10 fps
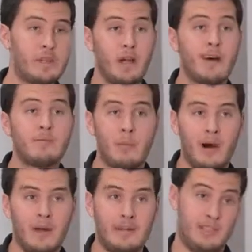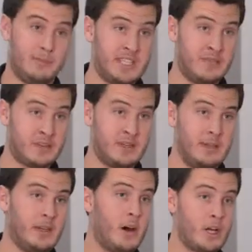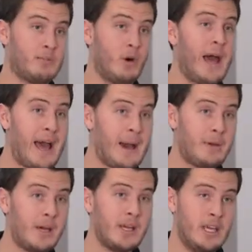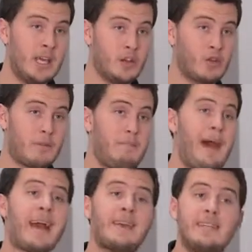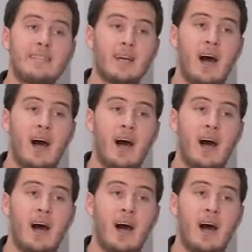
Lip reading: with the OsmoBot, and specifically the Osmo app, he can look back in